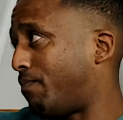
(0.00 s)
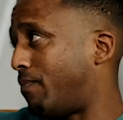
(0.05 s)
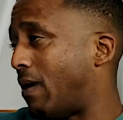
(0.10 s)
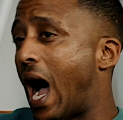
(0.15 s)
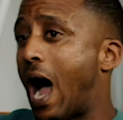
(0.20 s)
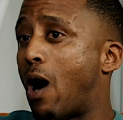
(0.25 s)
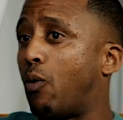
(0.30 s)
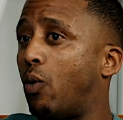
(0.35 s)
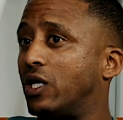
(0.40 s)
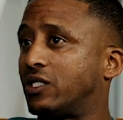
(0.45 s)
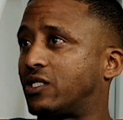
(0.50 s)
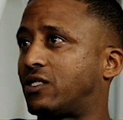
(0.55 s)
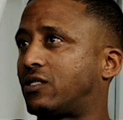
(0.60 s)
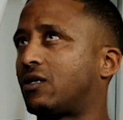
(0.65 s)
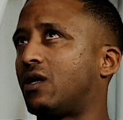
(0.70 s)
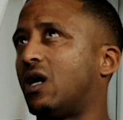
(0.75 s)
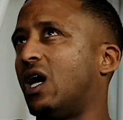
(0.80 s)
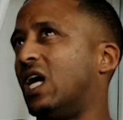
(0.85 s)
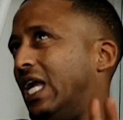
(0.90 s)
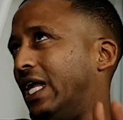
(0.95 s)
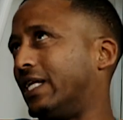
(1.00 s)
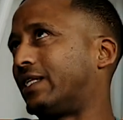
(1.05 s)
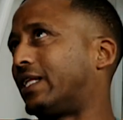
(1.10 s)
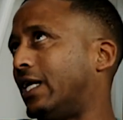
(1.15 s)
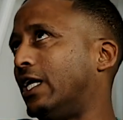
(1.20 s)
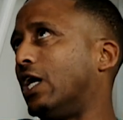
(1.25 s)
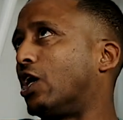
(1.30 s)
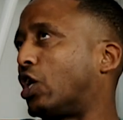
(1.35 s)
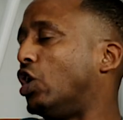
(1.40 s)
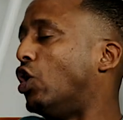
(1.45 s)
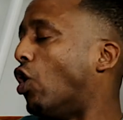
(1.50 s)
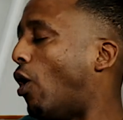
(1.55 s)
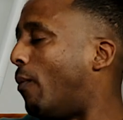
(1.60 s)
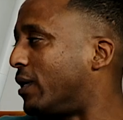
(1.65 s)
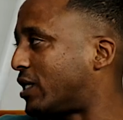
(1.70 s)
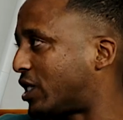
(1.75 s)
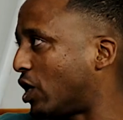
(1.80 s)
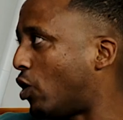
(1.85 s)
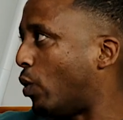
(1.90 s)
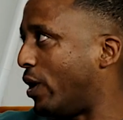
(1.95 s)
stop. I was uh, literally a
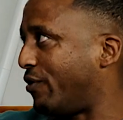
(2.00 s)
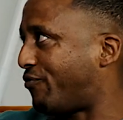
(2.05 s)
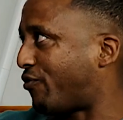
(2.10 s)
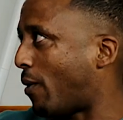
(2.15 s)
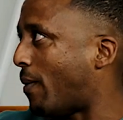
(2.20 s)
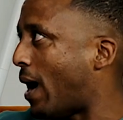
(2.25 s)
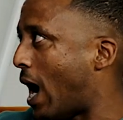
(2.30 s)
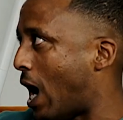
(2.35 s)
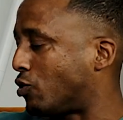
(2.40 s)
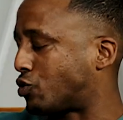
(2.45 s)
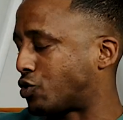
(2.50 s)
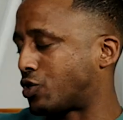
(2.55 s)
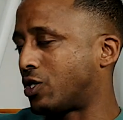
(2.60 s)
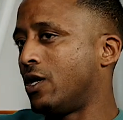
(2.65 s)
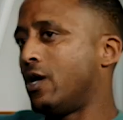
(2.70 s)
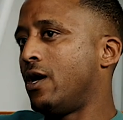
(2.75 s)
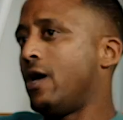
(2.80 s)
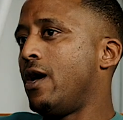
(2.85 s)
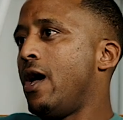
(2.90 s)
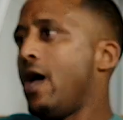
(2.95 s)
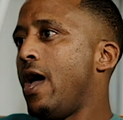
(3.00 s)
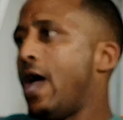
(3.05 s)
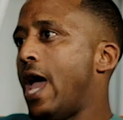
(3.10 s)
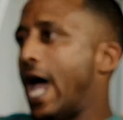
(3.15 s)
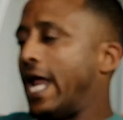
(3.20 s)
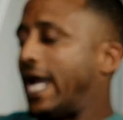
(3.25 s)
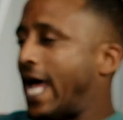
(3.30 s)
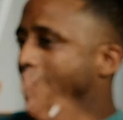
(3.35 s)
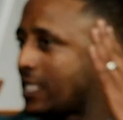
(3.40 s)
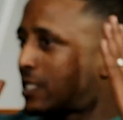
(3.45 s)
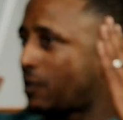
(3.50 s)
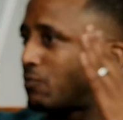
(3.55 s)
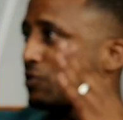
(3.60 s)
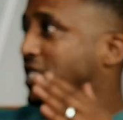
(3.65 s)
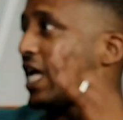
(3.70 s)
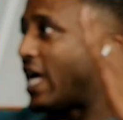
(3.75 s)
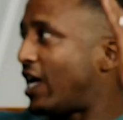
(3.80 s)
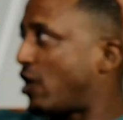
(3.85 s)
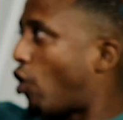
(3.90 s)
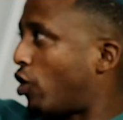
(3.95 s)
kilometer away from my house. And as
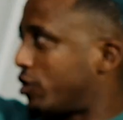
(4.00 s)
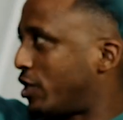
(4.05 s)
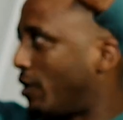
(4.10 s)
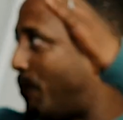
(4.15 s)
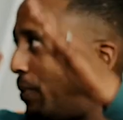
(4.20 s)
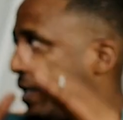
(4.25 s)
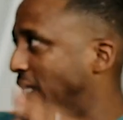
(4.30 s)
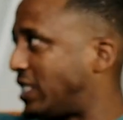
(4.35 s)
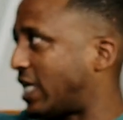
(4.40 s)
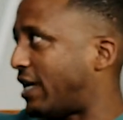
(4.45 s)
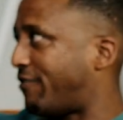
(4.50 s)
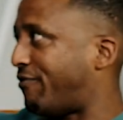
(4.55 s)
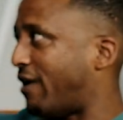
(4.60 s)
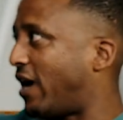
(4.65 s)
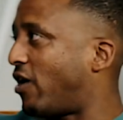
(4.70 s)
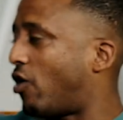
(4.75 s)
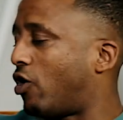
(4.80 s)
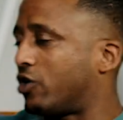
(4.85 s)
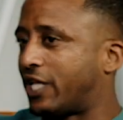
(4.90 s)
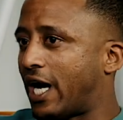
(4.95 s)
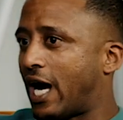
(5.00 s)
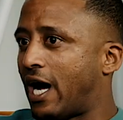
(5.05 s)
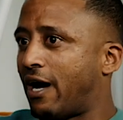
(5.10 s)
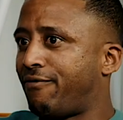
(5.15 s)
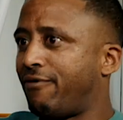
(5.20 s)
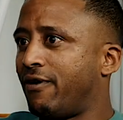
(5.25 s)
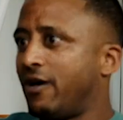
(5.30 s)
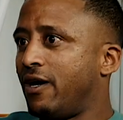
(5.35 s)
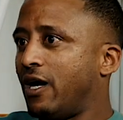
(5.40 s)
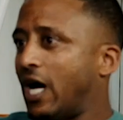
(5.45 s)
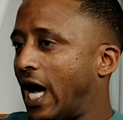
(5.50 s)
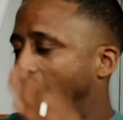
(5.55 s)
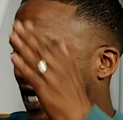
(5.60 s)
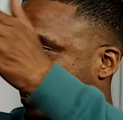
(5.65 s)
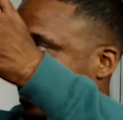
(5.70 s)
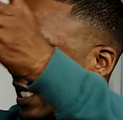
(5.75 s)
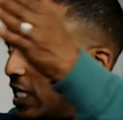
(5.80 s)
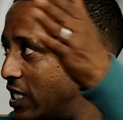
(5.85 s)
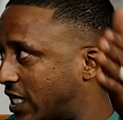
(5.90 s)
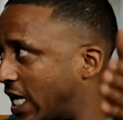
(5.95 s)
I'm standing on the bridge at Vanguard Drive,
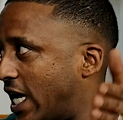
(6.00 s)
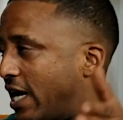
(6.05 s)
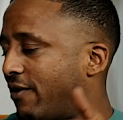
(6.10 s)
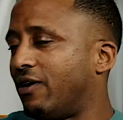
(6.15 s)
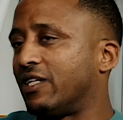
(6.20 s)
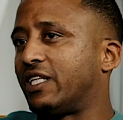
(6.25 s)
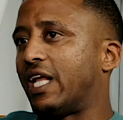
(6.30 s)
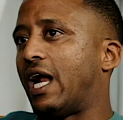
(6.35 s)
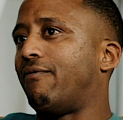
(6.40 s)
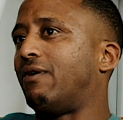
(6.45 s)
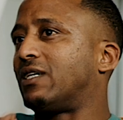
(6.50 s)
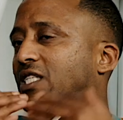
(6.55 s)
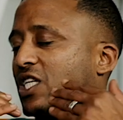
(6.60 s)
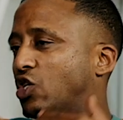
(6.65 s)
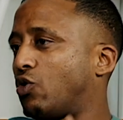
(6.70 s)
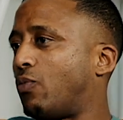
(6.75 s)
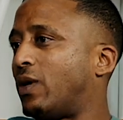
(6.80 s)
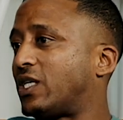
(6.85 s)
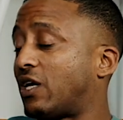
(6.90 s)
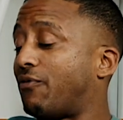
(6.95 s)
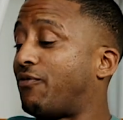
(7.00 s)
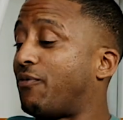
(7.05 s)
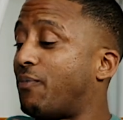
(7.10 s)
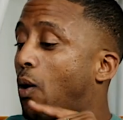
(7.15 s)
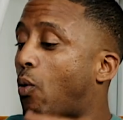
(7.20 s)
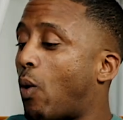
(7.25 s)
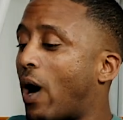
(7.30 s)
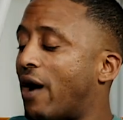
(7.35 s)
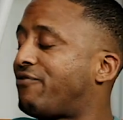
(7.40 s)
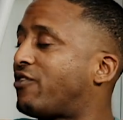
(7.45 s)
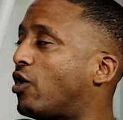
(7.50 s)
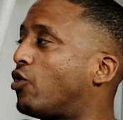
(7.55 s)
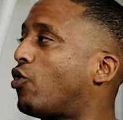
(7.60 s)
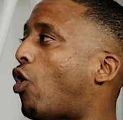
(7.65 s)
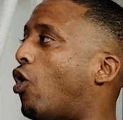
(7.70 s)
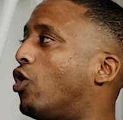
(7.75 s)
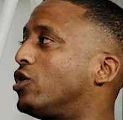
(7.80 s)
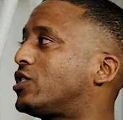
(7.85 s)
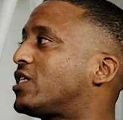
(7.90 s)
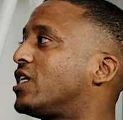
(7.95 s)
at Saiskarawa Drive, I said to myself, if my wife
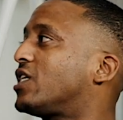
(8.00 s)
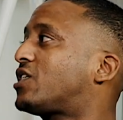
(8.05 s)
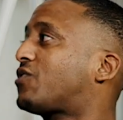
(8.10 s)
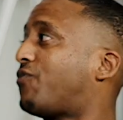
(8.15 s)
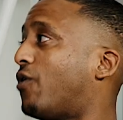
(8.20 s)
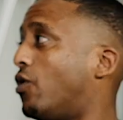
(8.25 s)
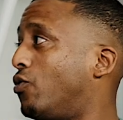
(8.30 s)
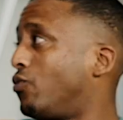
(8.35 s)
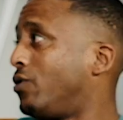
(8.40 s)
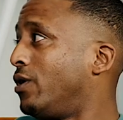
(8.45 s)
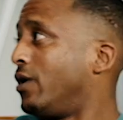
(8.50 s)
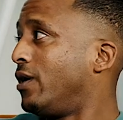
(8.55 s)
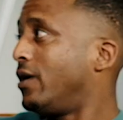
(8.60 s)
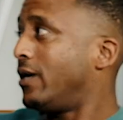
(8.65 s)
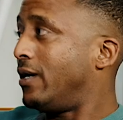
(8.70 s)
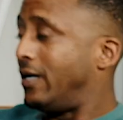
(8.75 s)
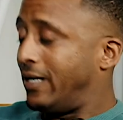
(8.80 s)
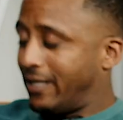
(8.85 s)
don't answer this phone,